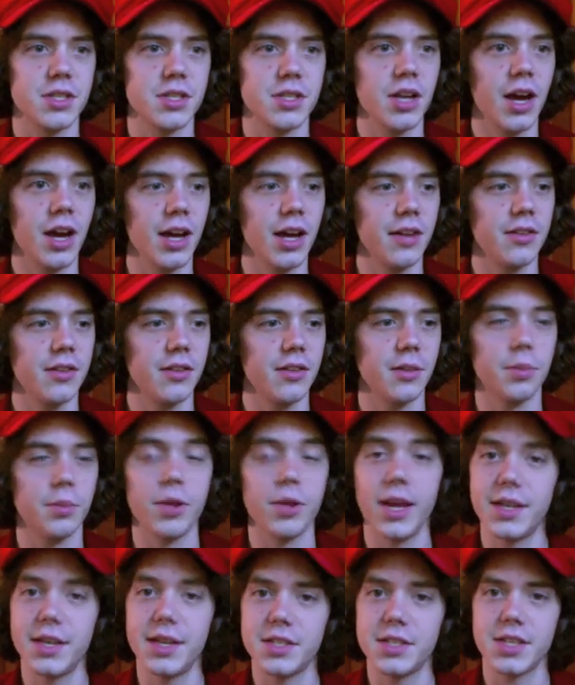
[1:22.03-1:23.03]
not the
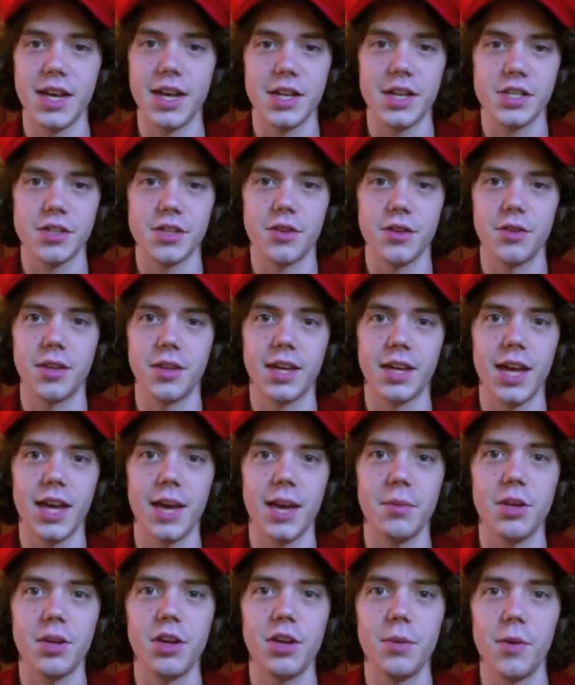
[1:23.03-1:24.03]
PlayStation or the
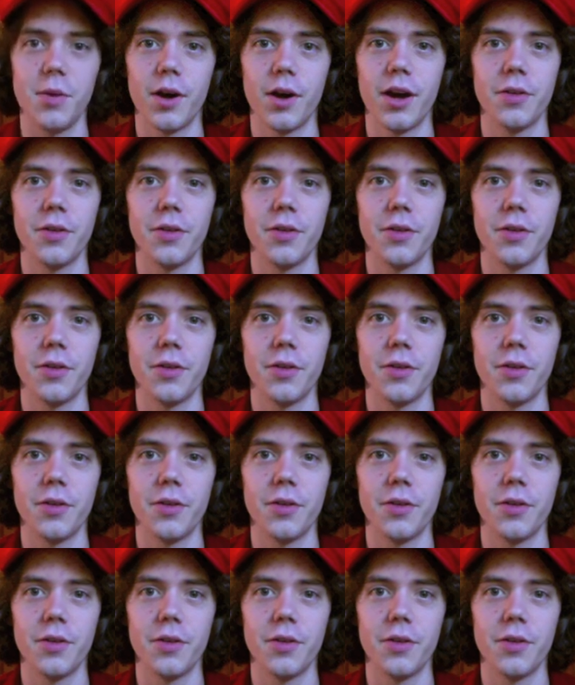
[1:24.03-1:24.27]
GameCube or